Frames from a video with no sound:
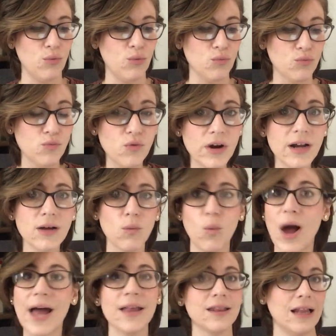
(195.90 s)

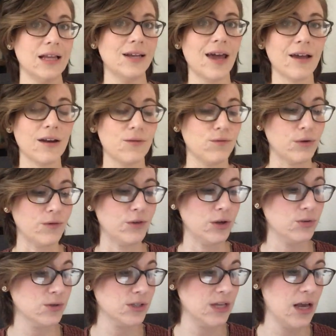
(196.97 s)
wildly negative
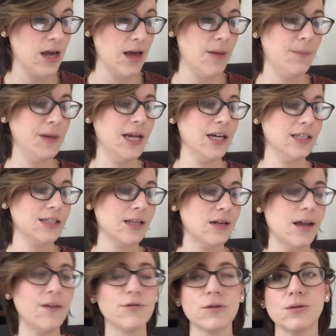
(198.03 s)
reviews because the
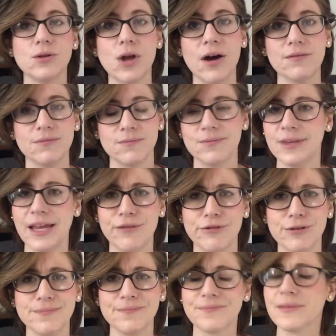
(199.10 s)
naval not
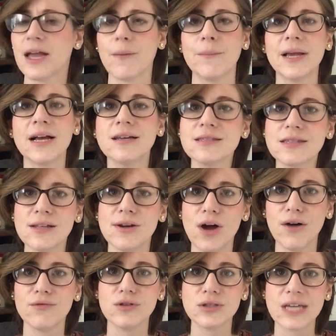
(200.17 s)
naval because the
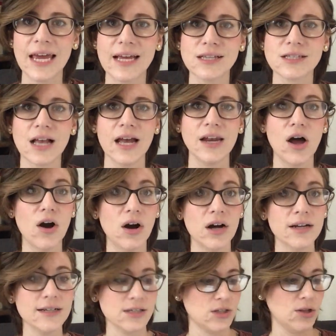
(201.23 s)
novel takes an
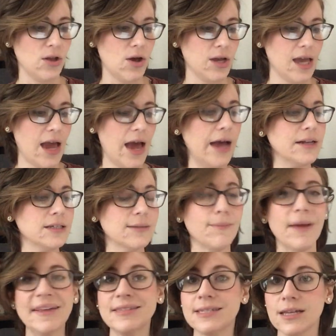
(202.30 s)
honest look at
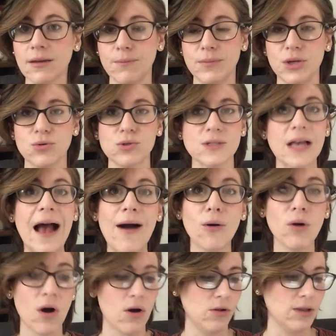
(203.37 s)
domestic abuse
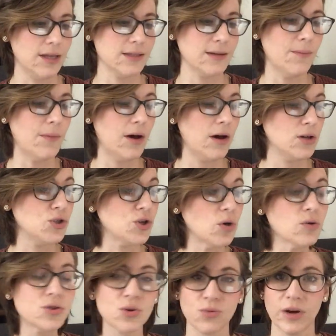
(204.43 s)
alcoholism
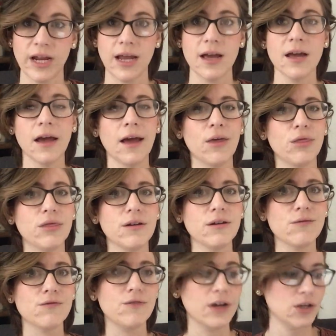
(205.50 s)
adultery
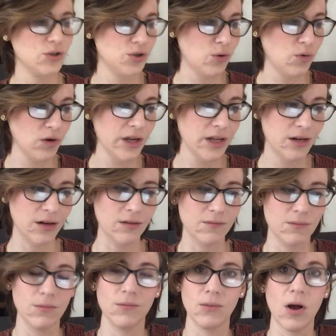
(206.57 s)
the victorian
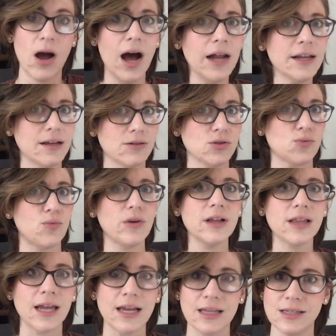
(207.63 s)
audience
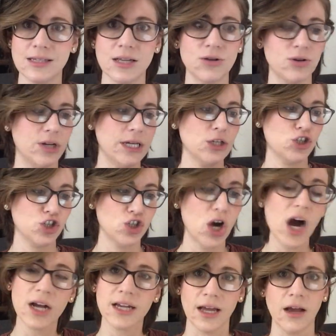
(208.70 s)
really considered it
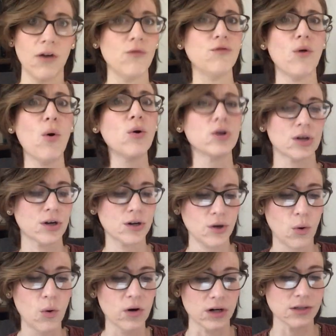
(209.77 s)
shocking vulgar
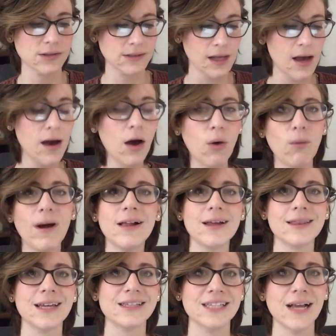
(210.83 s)
coarse while
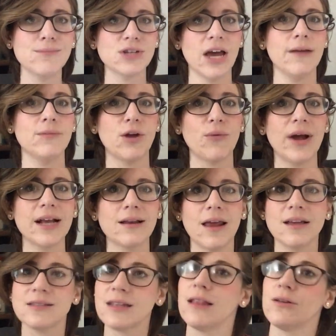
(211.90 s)
at the same time they
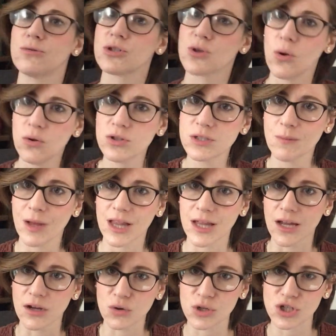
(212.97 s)
recognized that there was
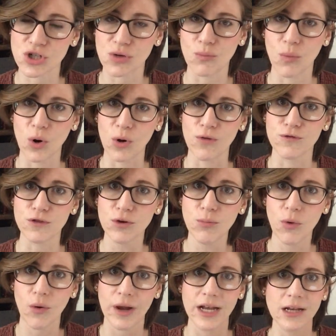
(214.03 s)
ultimately a christian moral
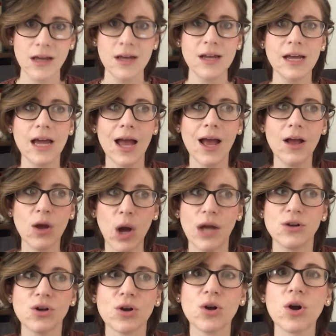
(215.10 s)
viewpoint
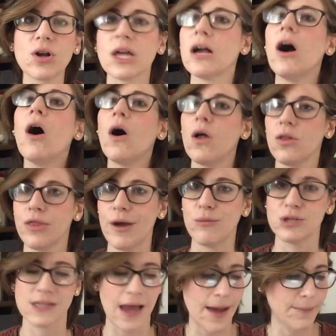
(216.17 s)
undergirding all
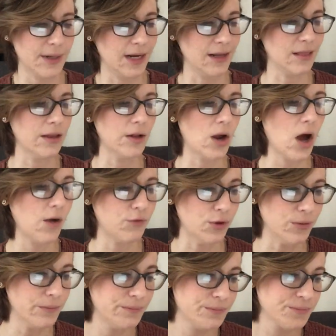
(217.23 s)
that was happening in the
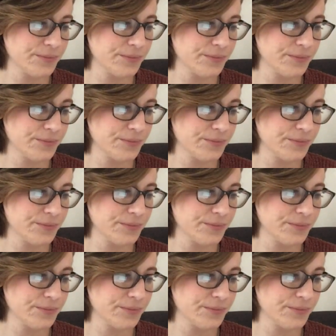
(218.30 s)
novel